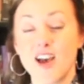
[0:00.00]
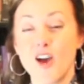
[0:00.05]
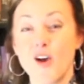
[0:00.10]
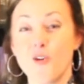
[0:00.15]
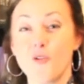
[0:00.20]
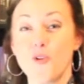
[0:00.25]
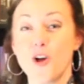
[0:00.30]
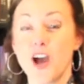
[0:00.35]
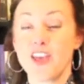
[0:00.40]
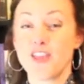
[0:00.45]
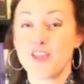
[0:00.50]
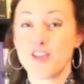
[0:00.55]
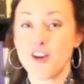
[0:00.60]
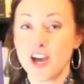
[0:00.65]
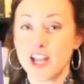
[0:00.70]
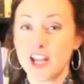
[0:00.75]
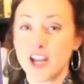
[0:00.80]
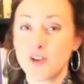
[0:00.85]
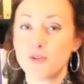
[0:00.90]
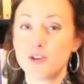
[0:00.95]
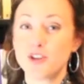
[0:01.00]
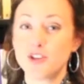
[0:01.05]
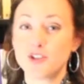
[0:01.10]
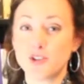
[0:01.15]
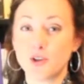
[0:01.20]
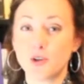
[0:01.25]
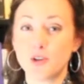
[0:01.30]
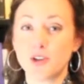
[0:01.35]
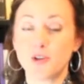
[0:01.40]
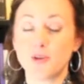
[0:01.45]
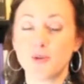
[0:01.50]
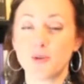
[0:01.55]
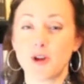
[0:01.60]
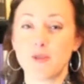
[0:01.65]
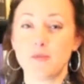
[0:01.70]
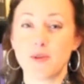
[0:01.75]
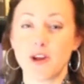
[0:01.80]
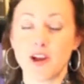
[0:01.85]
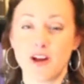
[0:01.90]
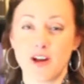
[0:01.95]
Well, I thought I would show you around
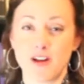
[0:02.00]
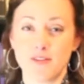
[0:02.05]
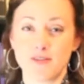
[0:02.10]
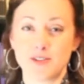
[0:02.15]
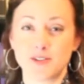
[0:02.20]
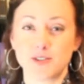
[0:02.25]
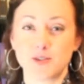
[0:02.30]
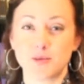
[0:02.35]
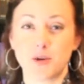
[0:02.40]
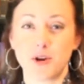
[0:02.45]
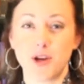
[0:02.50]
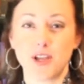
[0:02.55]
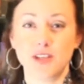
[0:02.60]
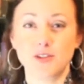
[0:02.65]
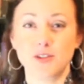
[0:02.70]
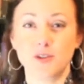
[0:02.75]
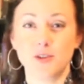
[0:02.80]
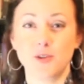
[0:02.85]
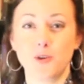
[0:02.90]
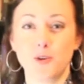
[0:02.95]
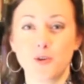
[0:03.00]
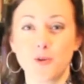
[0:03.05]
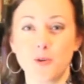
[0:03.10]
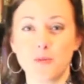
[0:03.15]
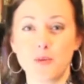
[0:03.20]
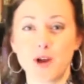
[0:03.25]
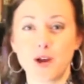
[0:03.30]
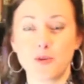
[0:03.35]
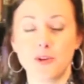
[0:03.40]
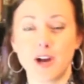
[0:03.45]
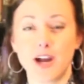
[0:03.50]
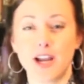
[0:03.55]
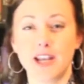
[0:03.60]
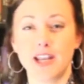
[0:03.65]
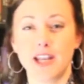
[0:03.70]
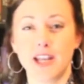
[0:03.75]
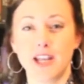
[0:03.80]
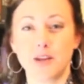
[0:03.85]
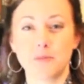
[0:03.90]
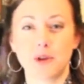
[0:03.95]
my office where I do my
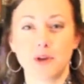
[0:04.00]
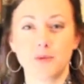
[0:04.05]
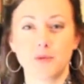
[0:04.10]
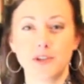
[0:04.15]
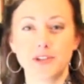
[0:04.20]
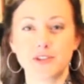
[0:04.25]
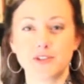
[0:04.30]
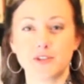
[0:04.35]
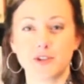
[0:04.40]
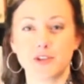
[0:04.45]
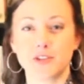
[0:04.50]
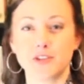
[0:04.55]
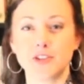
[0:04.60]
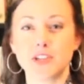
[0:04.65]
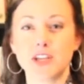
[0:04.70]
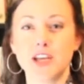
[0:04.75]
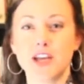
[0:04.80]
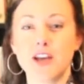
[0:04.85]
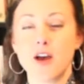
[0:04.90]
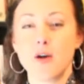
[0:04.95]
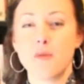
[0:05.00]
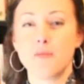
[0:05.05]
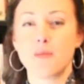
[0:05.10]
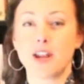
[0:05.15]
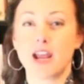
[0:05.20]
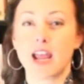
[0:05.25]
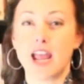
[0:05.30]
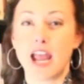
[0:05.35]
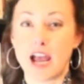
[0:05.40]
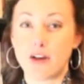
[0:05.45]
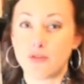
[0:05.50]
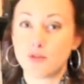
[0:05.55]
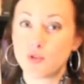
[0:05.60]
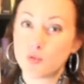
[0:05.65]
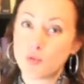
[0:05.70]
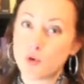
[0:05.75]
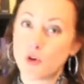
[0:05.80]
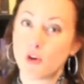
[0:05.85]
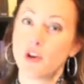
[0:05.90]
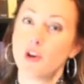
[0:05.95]
writing and my research, but I have to
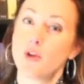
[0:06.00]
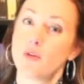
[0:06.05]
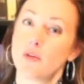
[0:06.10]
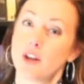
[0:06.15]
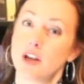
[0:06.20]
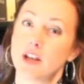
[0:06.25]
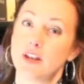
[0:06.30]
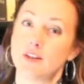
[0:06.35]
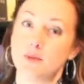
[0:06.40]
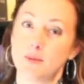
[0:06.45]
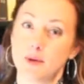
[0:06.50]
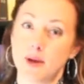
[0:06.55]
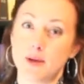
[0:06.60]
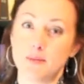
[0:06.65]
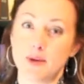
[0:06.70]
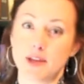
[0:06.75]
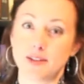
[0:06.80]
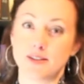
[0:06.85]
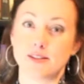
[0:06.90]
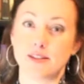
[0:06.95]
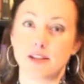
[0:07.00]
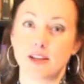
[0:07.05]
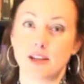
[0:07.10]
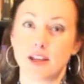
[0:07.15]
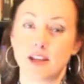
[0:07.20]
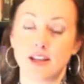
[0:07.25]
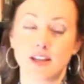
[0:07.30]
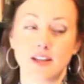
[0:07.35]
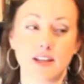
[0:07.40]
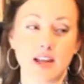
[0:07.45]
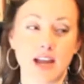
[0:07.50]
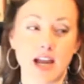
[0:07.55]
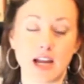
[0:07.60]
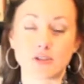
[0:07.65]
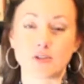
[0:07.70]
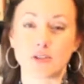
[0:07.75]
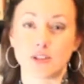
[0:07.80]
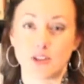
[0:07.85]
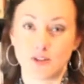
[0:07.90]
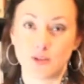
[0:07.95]
warn you that it's a bit messy, and
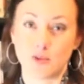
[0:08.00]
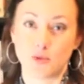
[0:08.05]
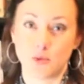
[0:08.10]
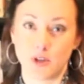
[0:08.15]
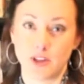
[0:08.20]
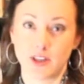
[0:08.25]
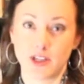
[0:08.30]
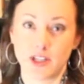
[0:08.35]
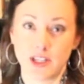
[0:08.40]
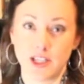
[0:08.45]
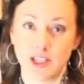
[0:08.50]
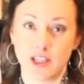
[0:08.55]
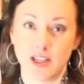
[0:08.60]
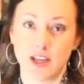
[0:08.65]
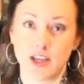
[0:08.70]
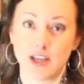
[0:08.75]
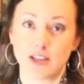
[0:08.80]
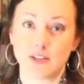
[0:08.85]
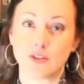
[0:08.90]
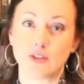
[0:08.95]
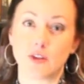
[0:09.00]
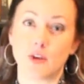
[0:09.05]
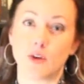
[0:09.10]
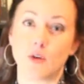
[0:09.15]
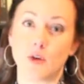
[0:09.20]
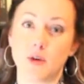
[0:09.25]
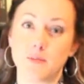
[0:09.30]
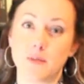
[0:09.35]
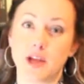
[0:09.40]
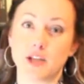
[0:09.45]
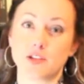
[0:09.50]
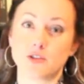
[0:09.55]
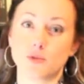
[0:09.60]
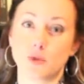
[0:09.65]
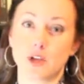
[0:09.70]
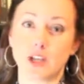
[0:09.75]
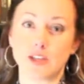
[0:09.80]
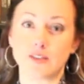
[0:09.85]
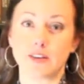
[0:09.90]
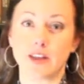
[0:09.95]
actually this is one of the clean days, so imagine
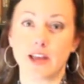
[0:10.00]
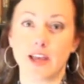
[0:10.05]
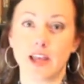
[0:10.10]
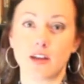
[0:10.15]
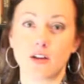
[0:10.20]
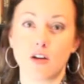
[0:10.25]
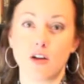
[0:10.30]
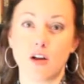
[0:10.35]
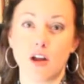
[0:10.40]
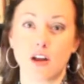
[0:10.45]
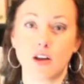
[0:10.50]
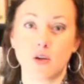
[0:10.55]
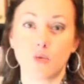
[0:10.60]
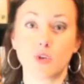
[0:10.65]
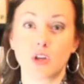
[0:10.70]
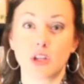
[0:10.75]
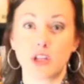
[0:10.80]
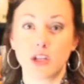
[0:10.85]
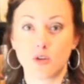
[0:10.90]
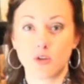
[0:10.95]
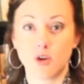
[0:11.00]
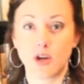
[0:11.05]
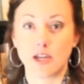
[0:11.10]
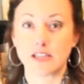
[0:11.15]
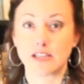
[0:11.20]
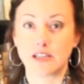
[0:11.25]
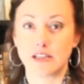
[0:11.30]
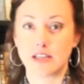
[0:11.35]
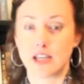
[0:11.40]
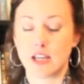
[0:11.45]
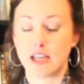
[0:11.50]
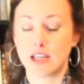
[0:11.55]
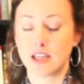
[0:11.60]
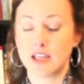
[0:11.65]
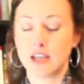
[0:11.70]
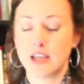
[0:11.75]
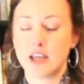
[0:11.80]
what it's like on a really crazy day.